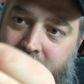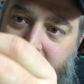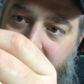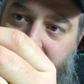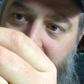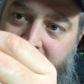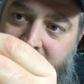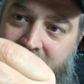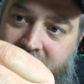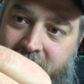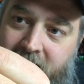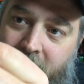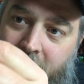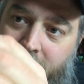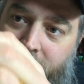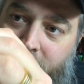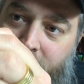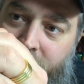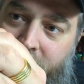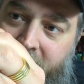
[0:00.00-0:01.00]
he is
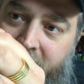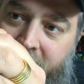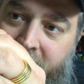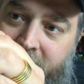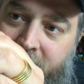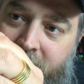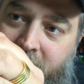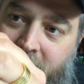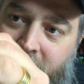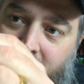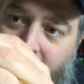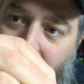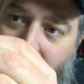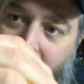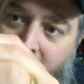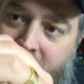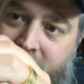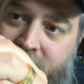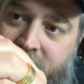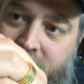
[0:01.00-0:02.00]
covered in
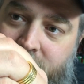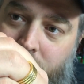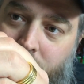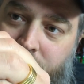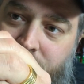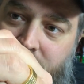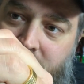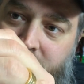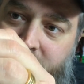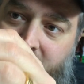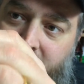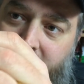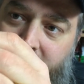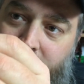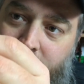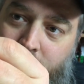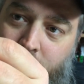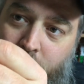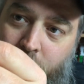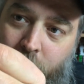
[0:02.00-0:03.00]
clocks, which is very
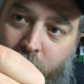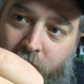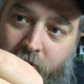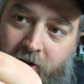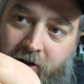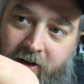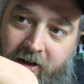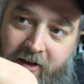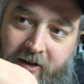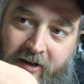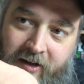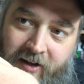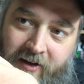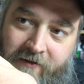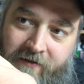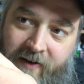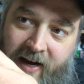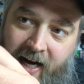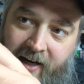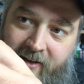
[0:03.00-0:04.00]
cool. The
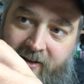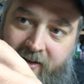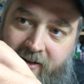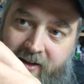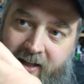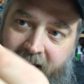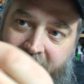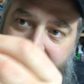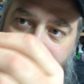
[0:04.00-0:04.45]
fact that they